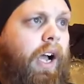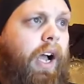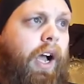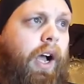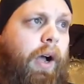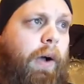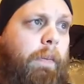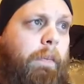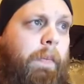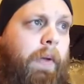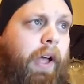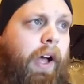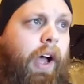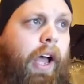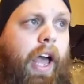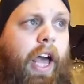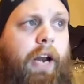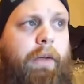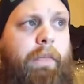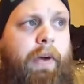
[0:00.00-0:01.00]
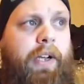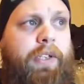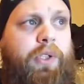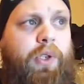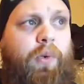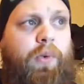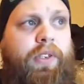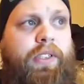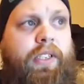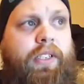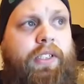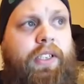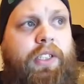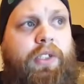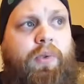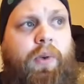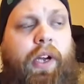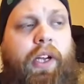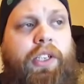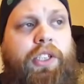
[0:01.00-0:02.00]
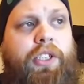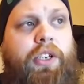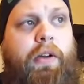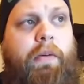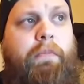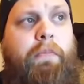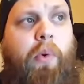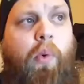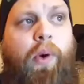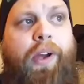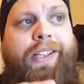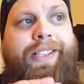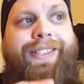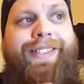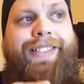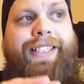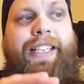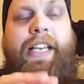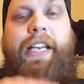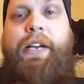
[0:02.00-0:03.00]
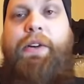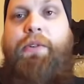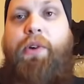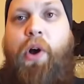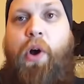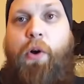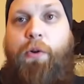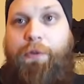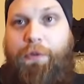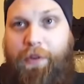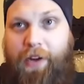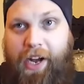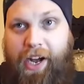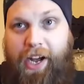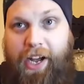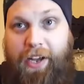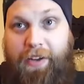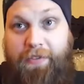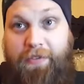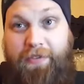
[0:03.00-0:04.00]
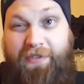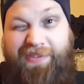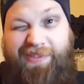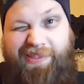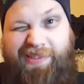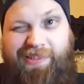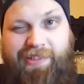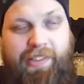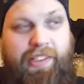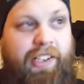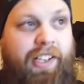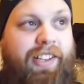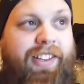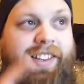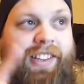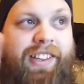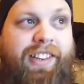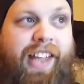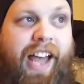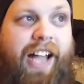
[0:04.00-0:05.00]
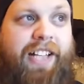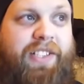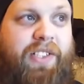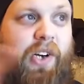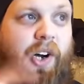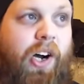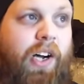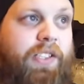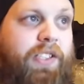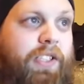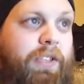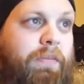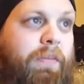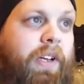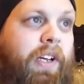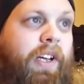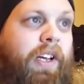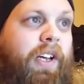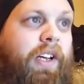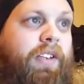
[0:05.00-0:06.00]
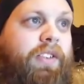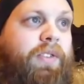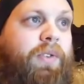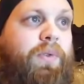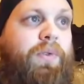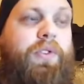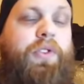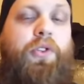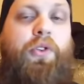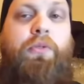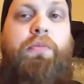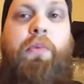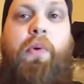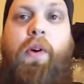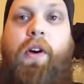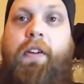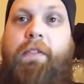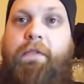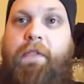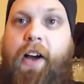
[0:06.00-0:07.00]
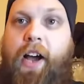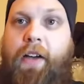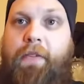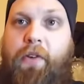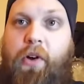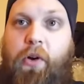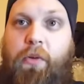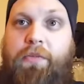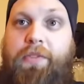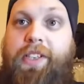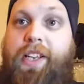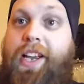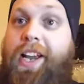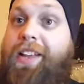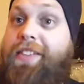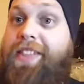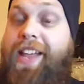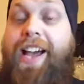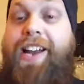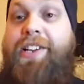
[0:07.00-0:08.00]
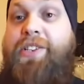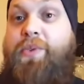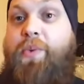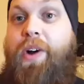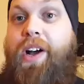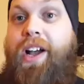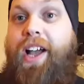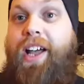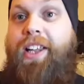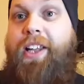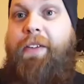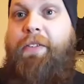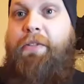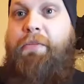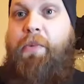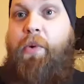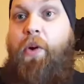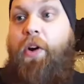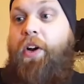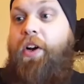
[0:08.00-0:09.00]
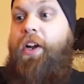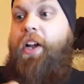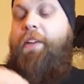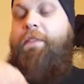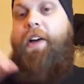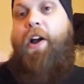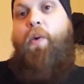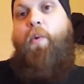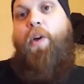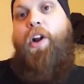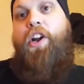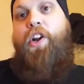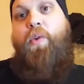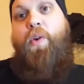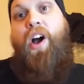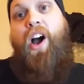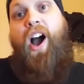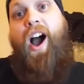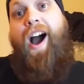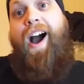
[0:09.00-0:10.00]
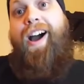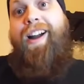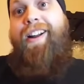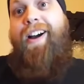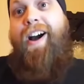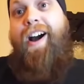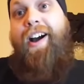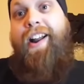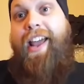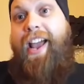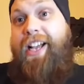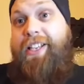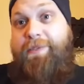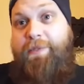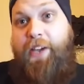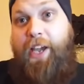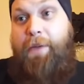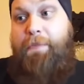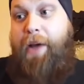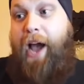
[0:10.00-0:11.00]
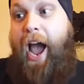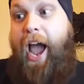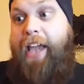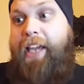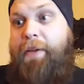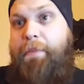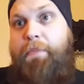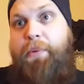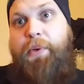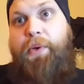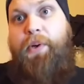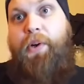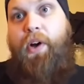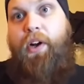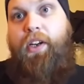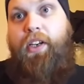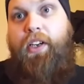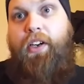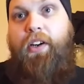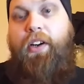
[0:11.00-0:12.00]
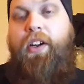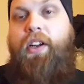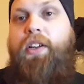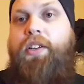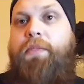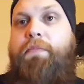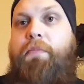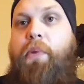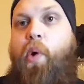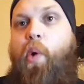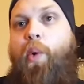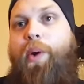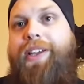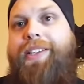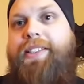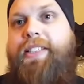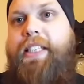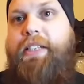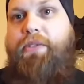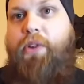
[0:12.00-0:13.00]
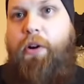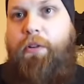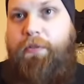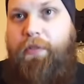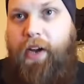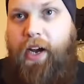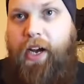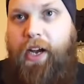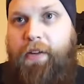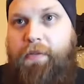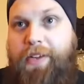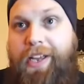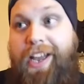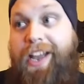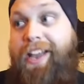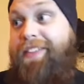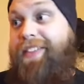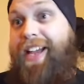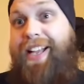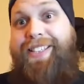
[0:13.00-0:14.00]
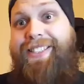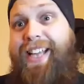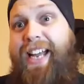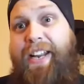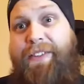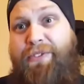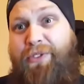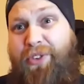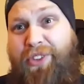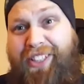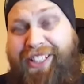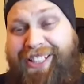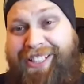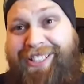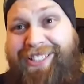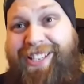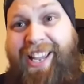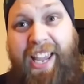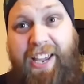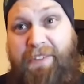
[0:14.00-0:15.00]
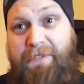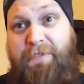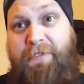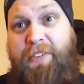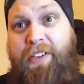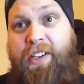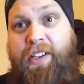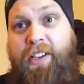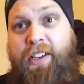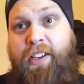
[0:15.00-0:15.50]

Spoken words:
Atomizer resistance range, 0.05. That's awesome. To 2.5 ohms. And that is why I love it more. If I want to do a hot ass vape, I can put it on here. 0.05. That's not even really safe.